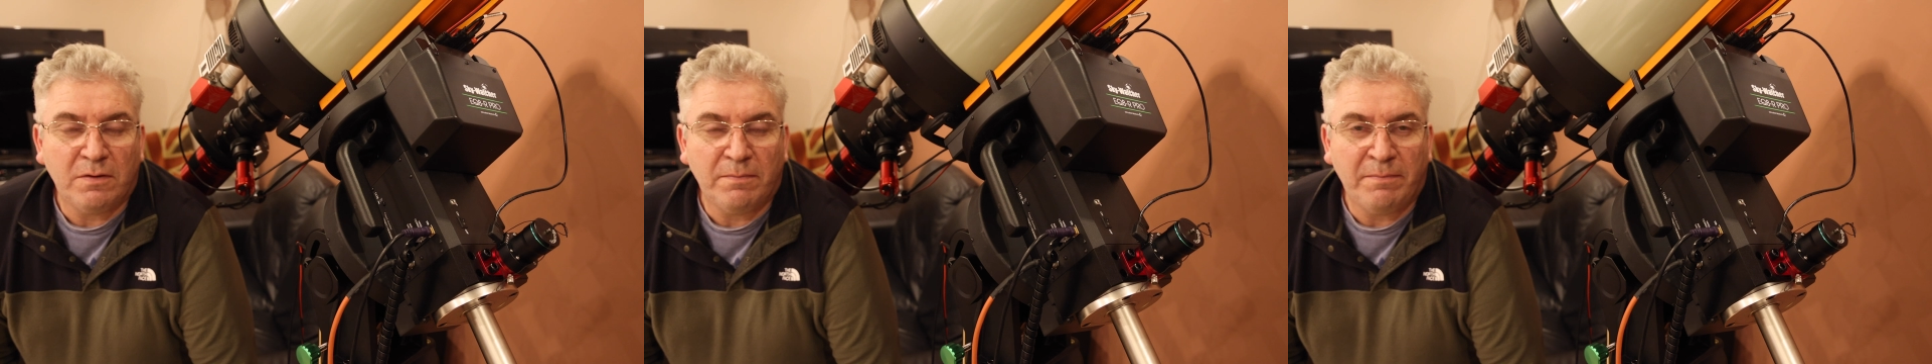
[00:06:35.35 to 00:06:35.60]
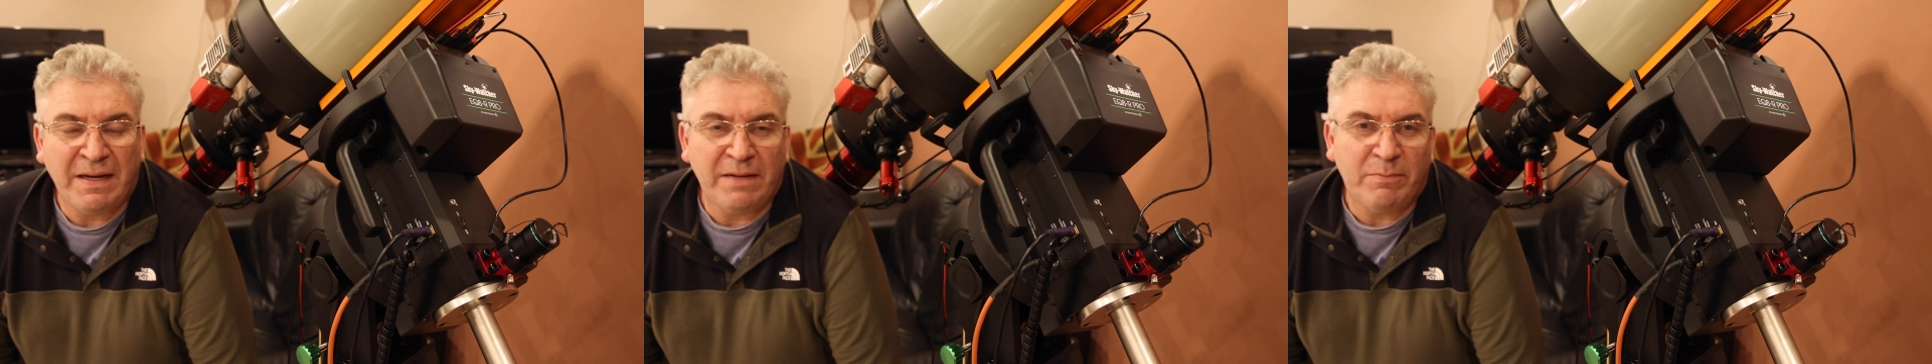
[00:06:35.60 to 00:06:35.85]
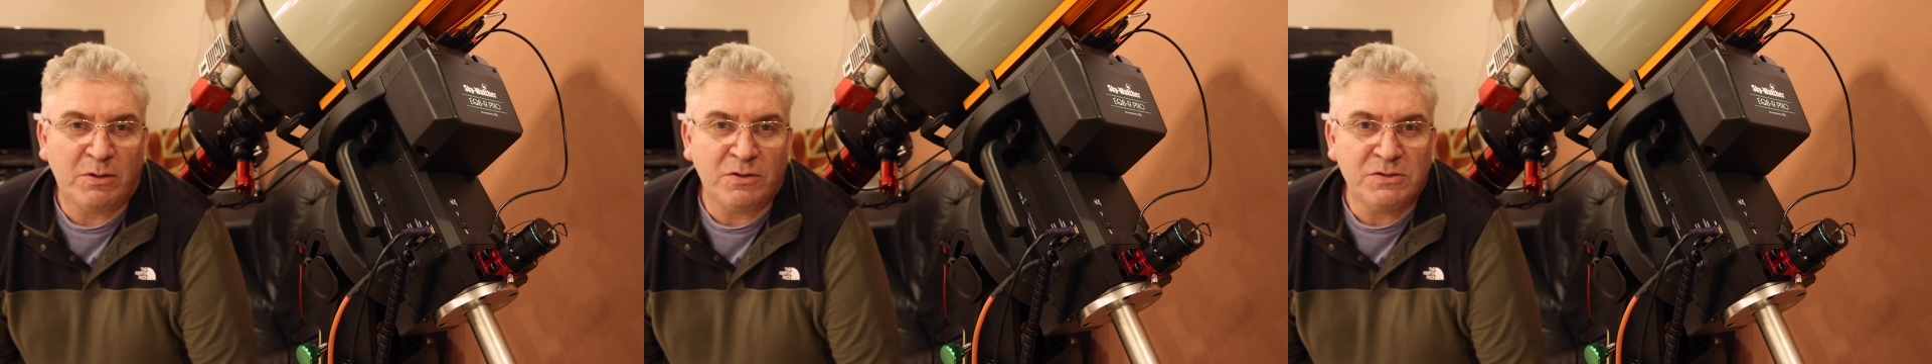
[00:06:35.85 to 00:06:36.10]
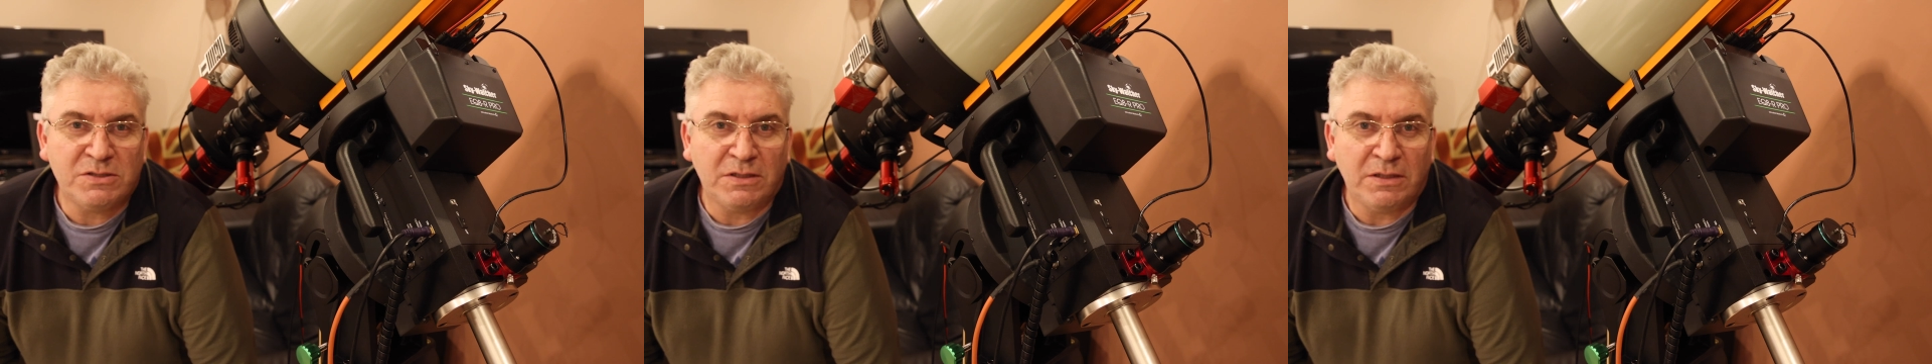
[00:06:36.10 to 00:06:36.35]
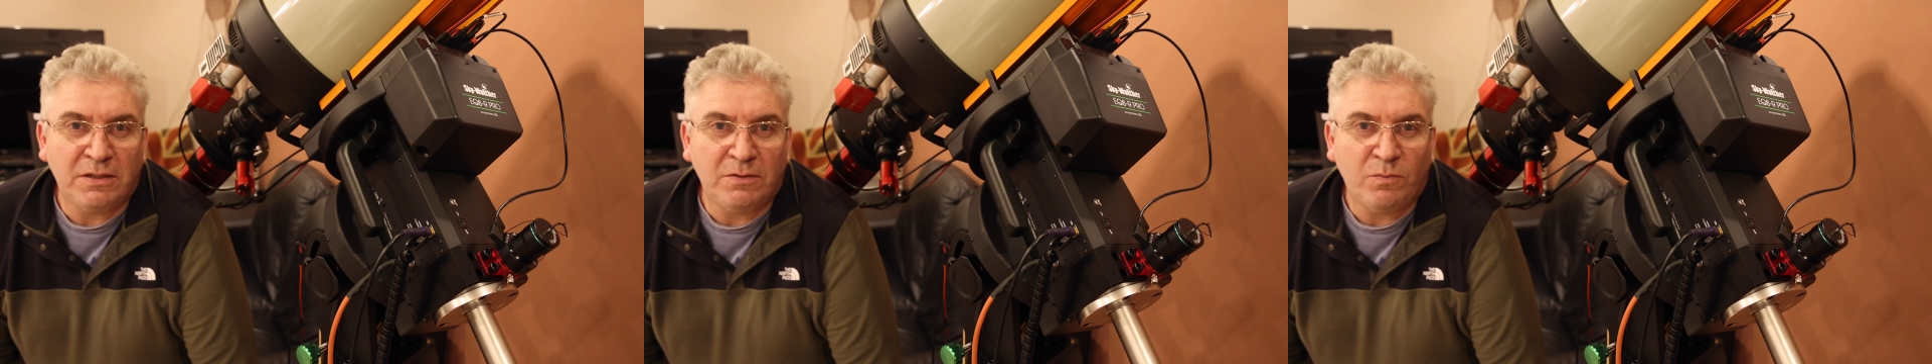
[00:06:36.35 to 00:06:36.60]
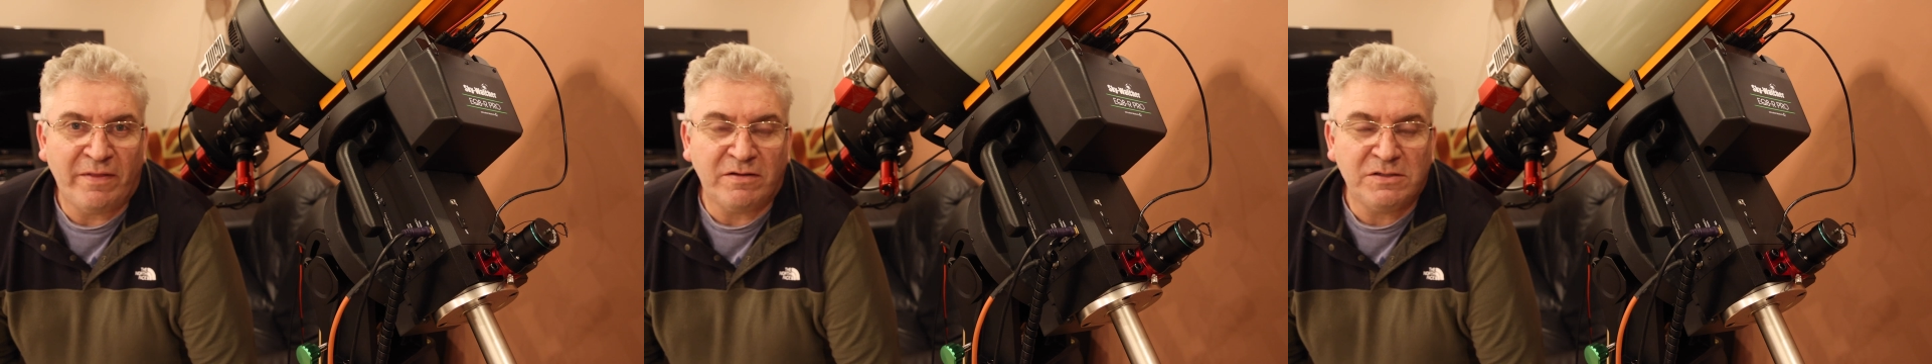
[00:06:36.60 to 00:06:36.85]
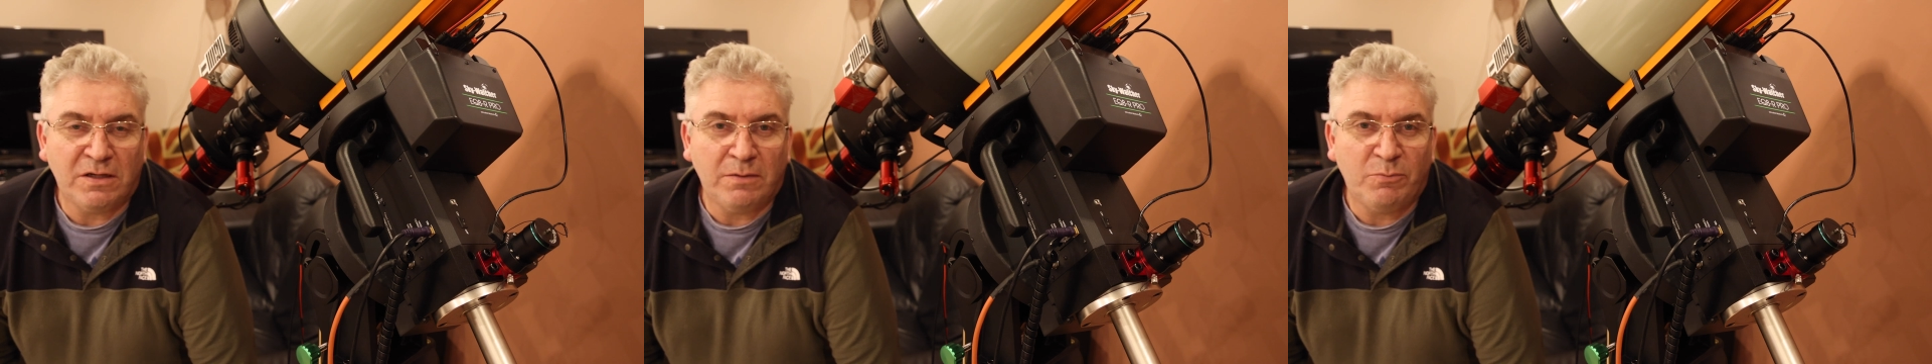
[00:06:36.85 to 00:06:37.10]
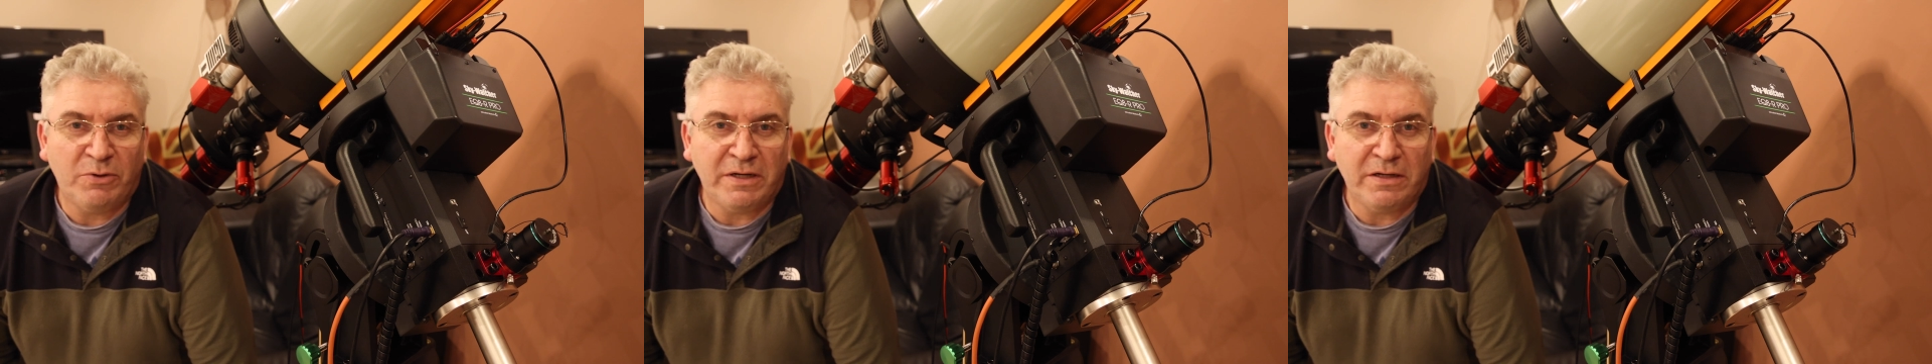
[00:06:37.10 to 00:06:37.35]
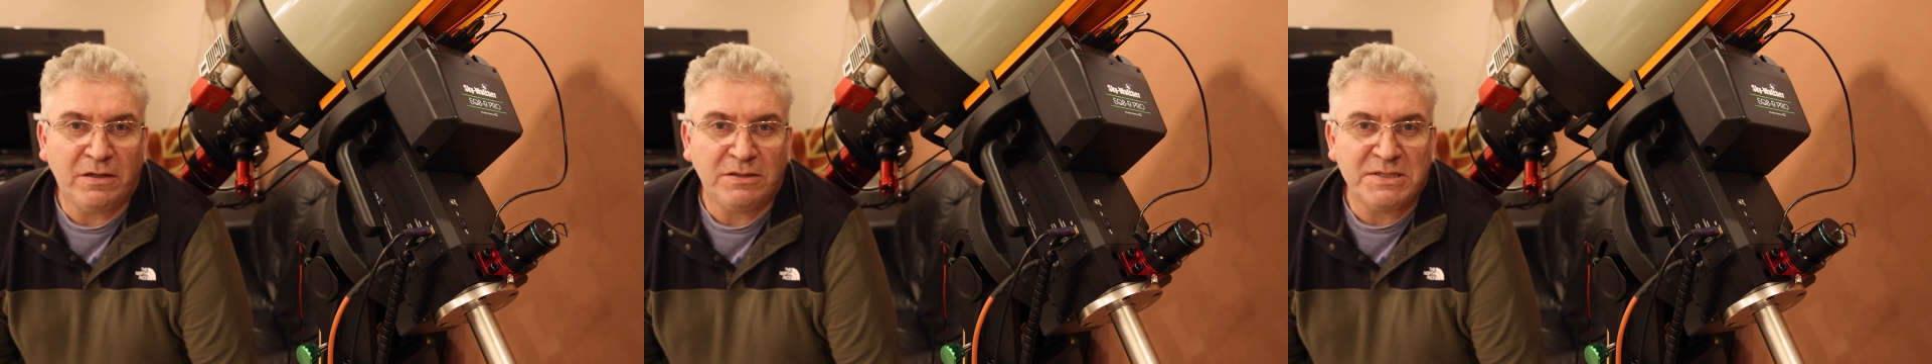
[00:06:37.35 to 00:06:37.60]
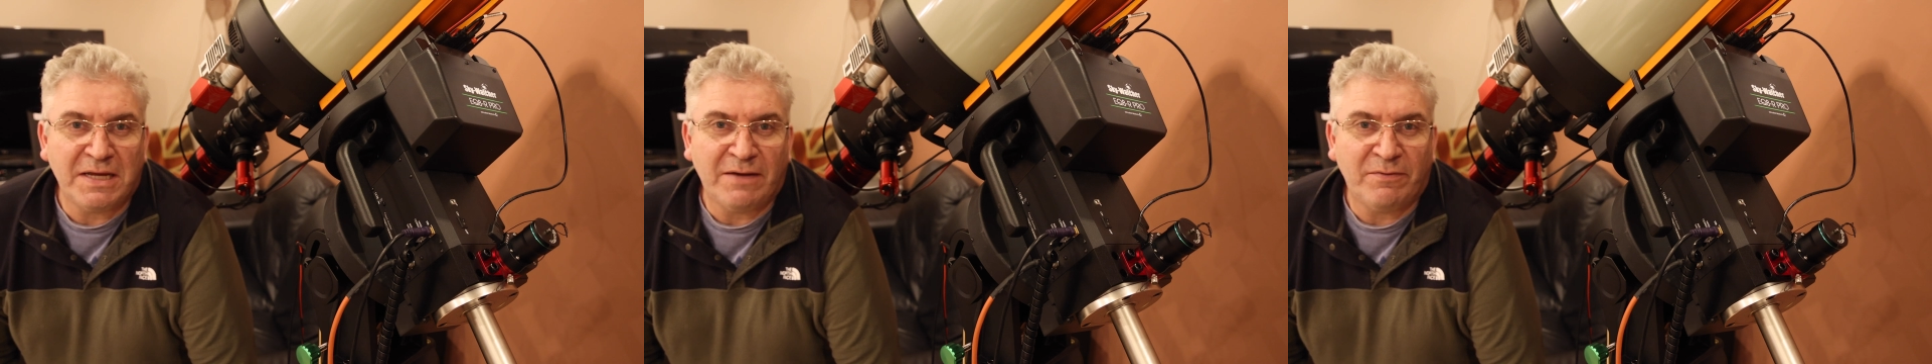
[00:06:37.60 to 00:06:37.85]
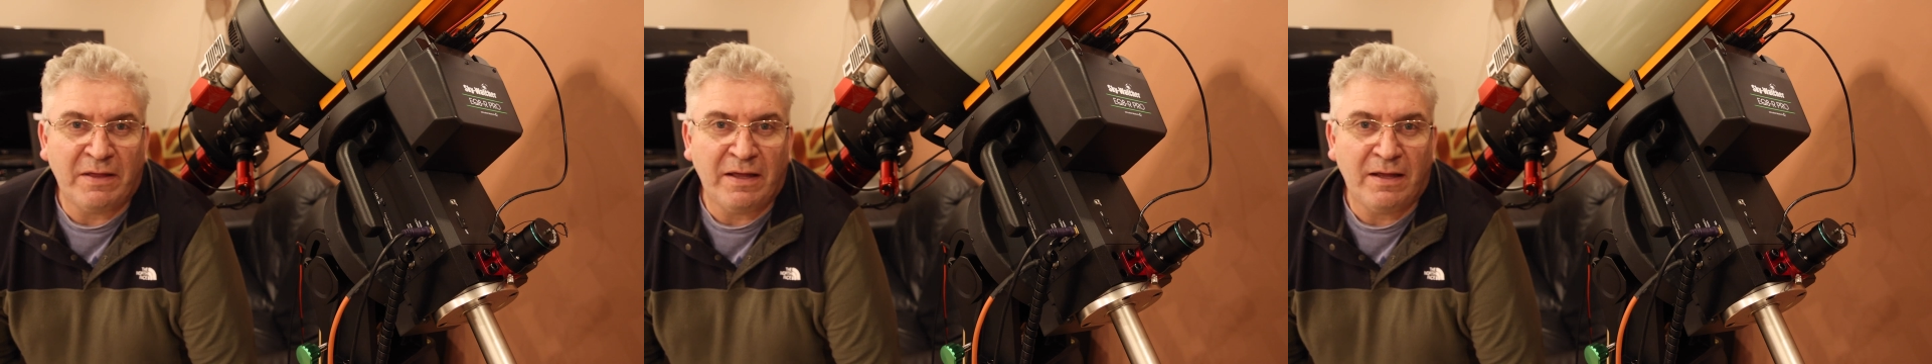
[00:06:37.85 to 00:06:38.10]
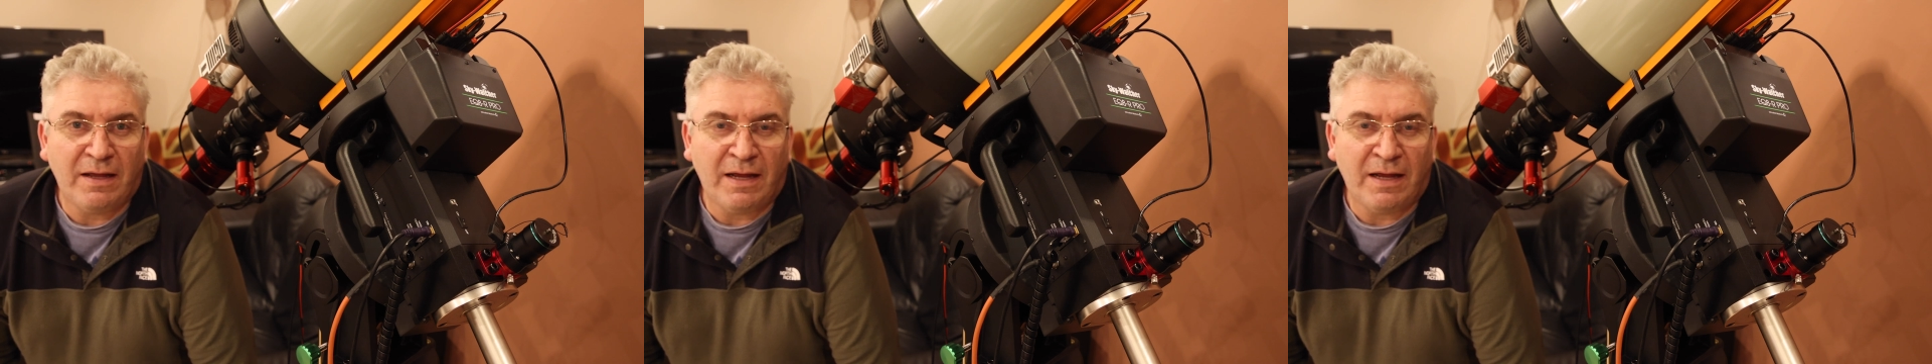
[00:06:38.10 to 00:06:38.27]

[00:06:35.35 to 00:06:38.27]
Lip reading: mainly because the weather turned pretty nasty out there,